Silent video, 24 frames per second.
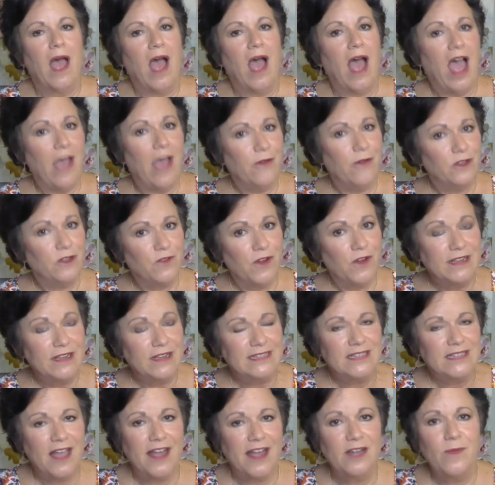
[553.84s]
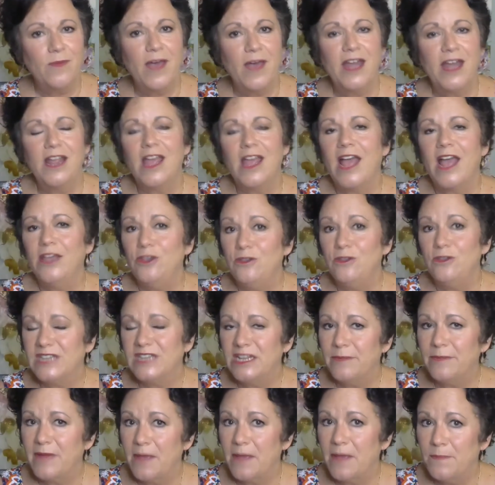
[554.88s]
I was very excited about it. I used it
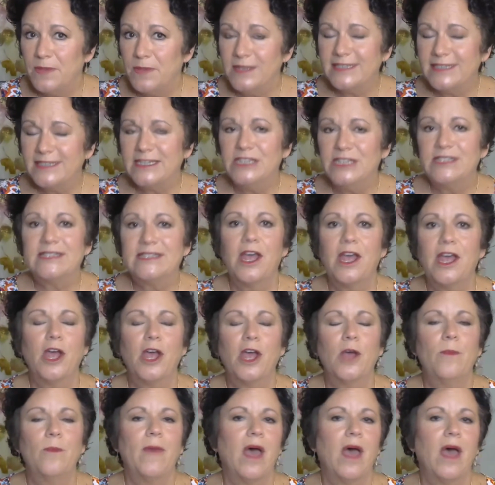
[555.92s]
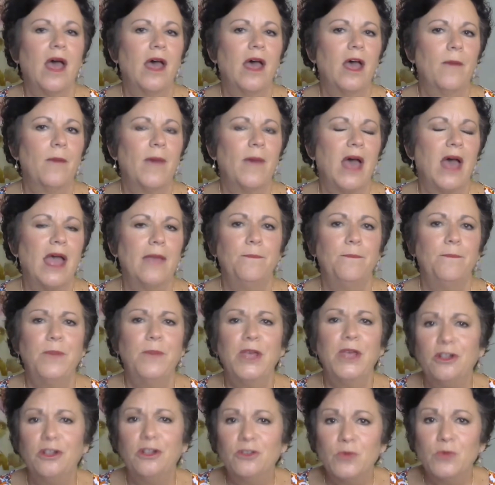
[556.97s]
in my business some. Um, I
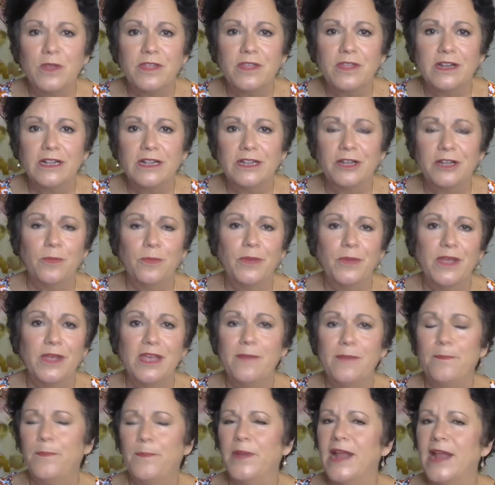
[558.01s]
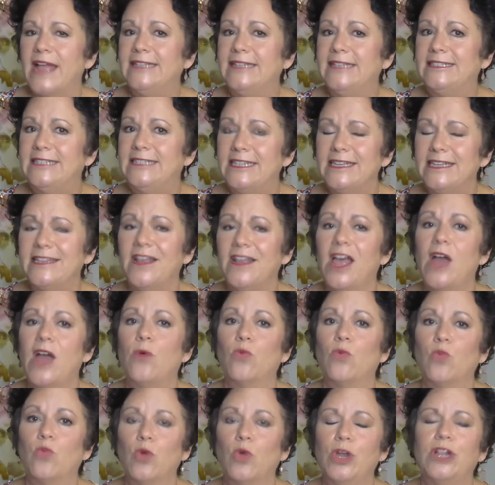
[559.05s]
piddled with it a little bit, but I did
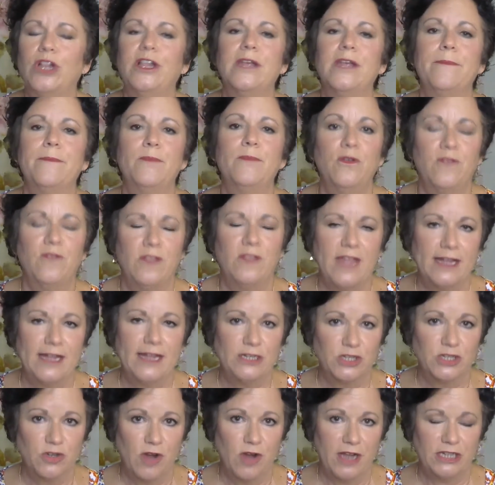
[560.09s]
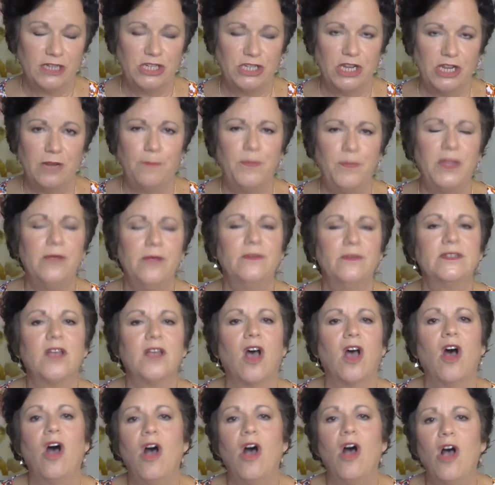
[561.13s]
not really move in that direction. But it was
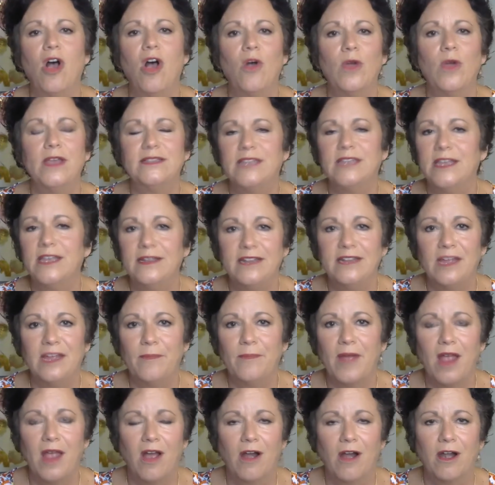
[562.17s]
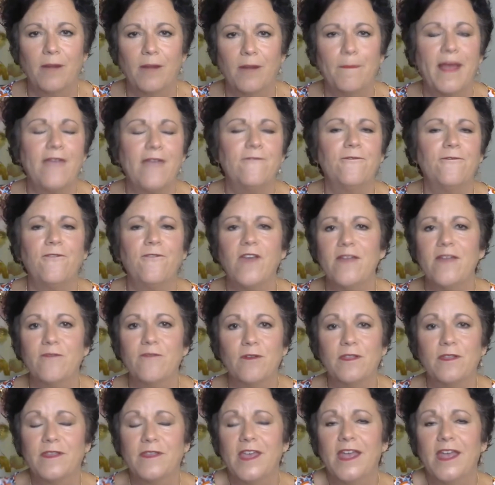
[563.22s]
always hidden in my heart. My favorite
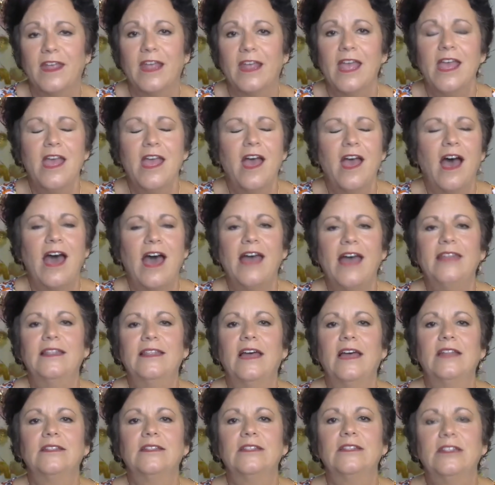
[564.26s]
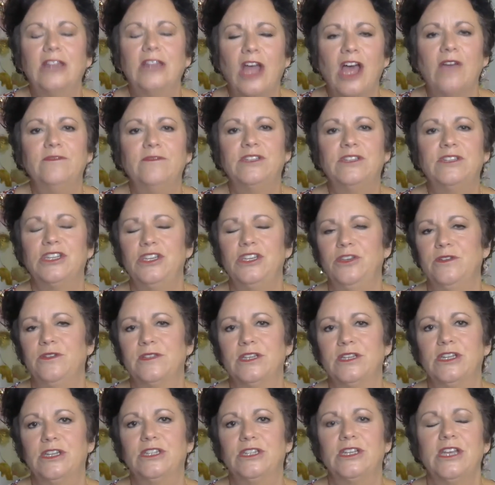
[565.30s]
thing. I love to use
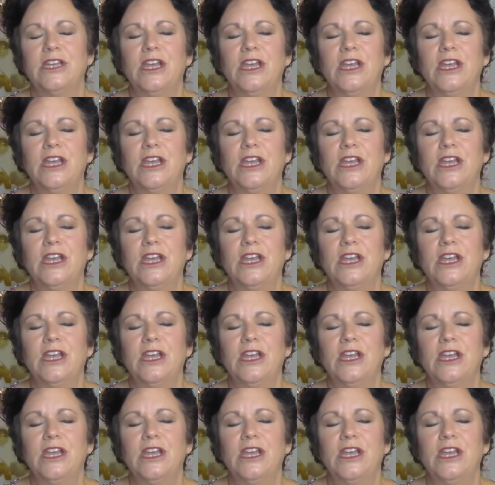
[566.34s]
it